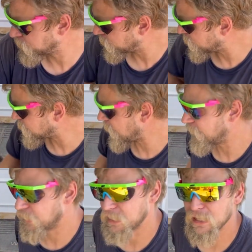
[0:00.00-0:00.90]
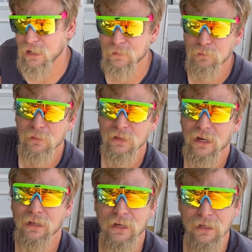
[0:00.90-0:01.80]
this had a
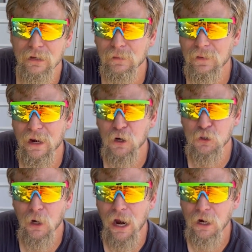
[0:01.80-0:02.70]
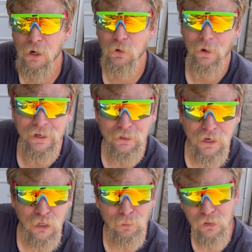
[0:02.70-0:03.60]
kind of like a air dryer
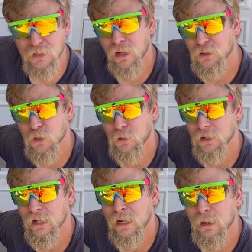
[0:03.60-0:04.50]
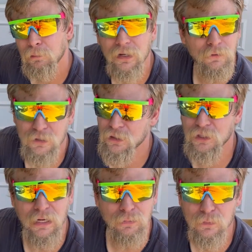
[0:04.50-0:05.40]
regulator built onto it, but it was the
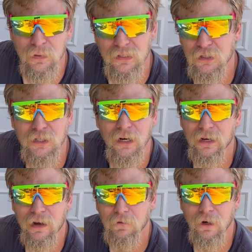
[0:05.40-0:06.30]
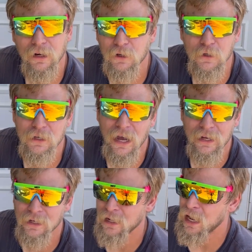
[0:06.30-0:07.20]
cheapest piece of junk ever. I could not
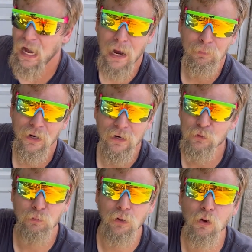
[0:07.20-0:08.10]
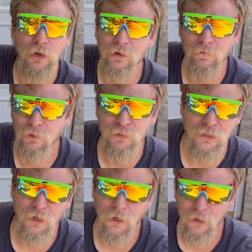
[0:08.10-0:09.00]
operate. It was broken from the
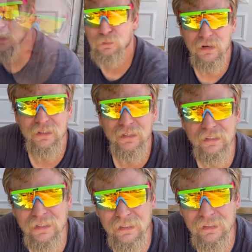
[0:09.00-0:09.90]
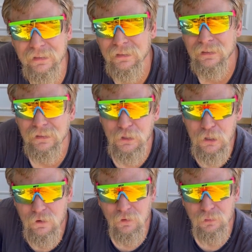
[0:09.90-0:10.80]
start. I don't expect anything
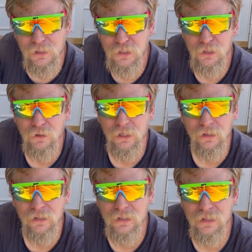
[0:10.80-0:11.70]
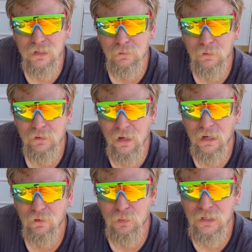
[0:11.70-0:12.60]
good from this unit. This is
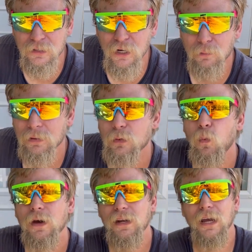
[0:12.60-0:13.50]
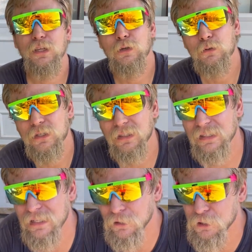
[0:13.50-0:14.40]
kind of a piece of junk. But the one I used at the
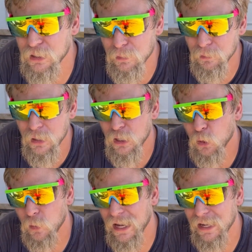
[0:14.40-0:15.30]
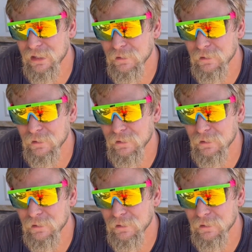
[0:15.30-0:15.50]
dealership, we had